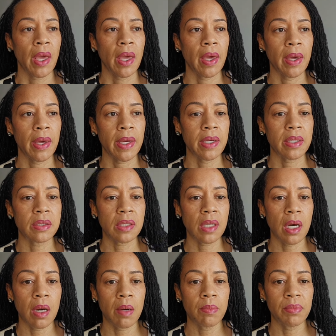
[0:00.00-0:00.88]
And
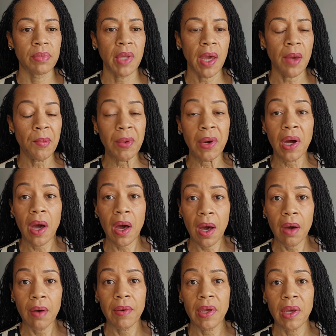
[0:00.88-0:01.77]
they would
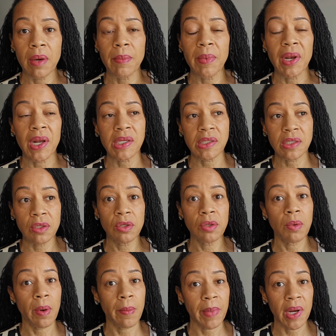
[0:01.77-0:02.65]
call him. And I said, do
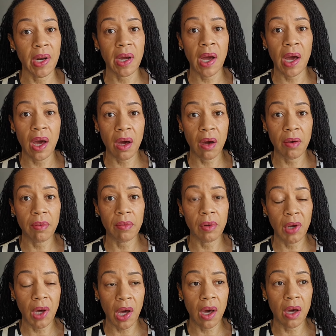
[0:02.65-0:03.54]
you want me to
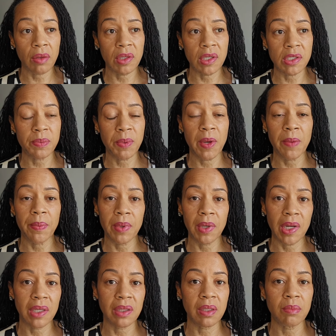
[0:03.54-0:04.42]
call these people
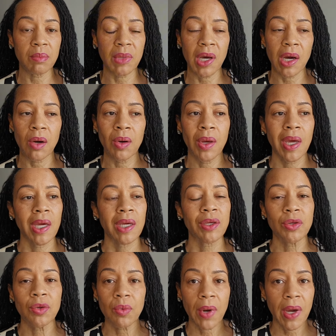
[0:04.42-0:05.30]
and let them know
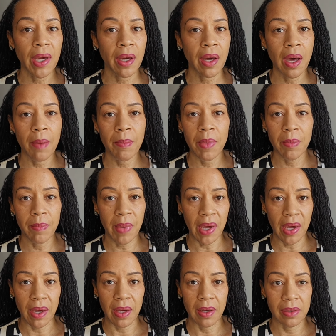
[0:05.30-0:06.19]
you ain't coming
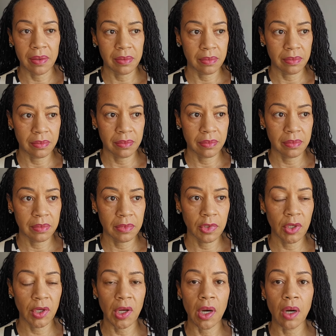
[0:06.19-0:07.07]
back?
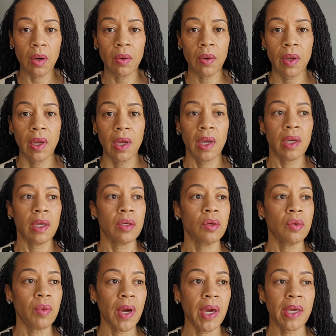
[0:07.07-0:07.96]
You
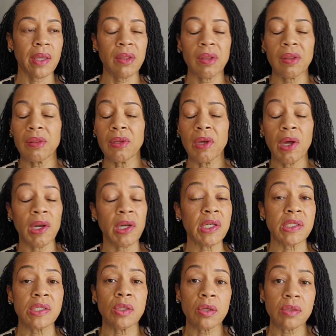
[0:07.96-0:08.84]
ain't, at
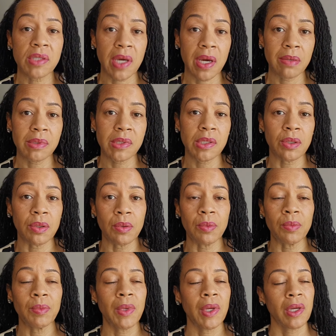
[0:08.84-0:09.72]
least no time
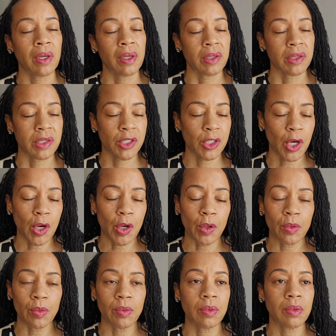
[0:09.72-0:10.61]
soon.
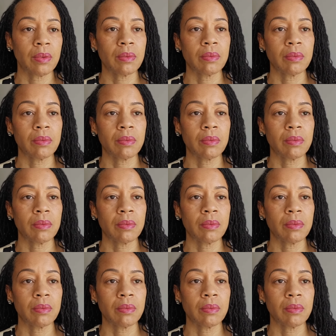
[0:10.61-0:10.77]
So